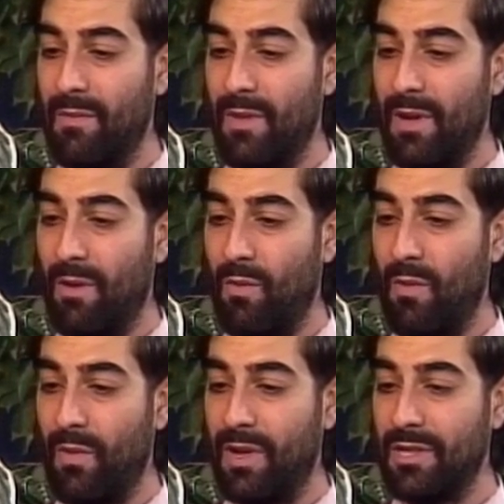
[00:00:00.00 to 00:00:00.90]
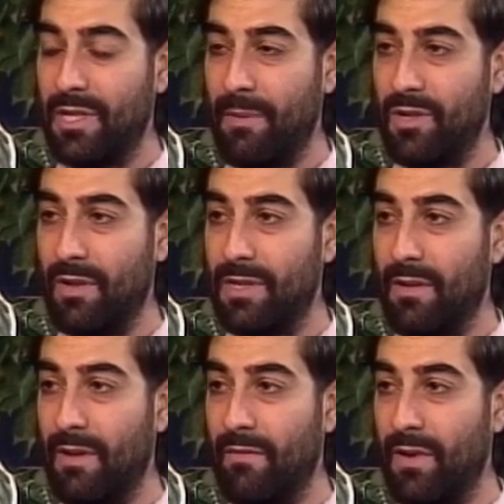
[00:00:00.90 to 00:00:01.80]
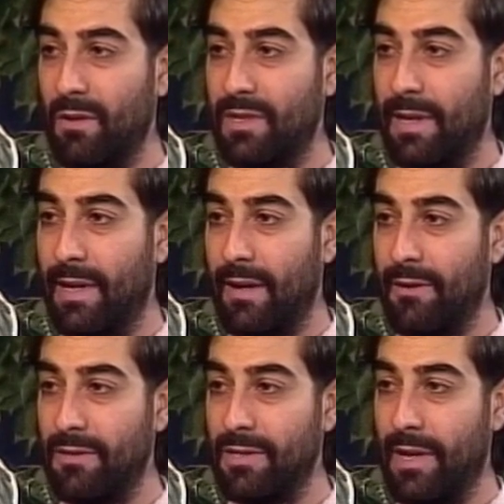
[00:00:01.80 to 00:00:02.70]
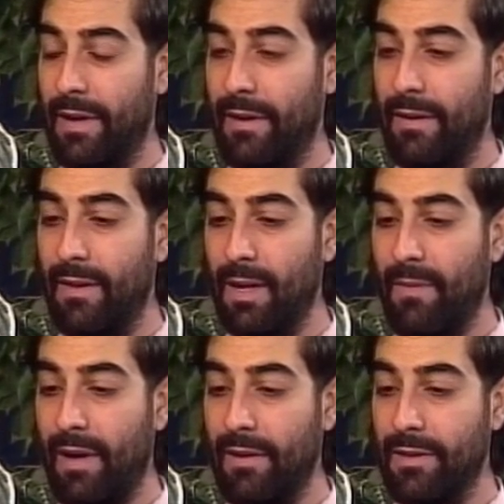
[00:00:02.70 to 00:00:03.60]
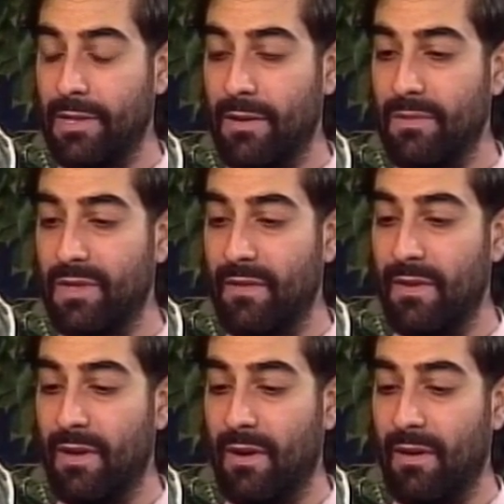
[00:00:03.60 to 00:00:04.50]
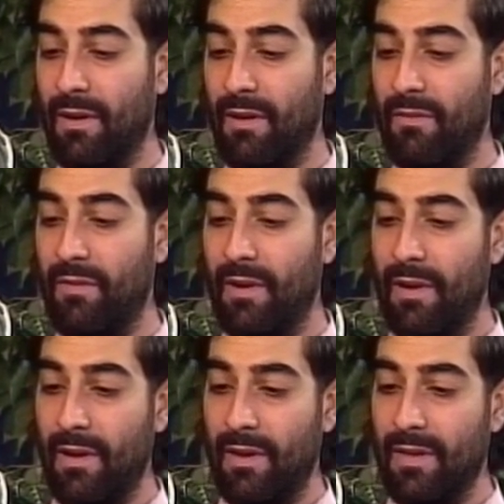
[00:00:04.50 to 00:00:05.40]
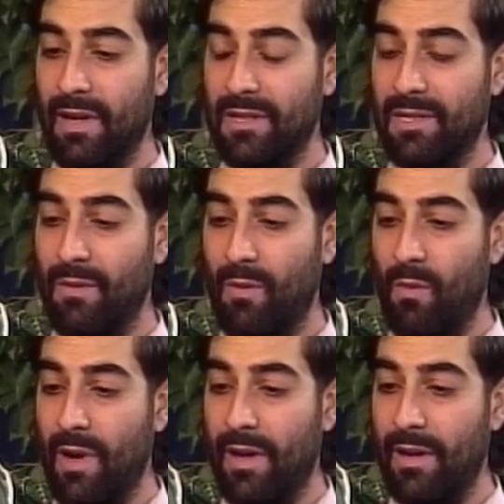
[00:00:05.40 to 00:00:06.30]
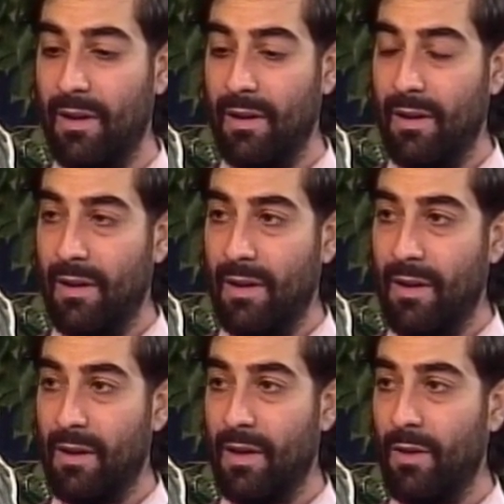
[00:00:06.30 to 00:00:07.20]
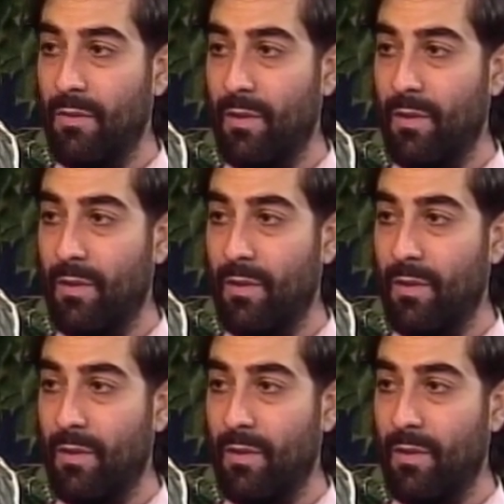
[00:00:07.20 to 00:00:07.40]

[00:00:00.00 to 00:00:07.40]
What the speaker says: you know, conceptually, so that viewers can kind of understand, think about it in terms of this. When you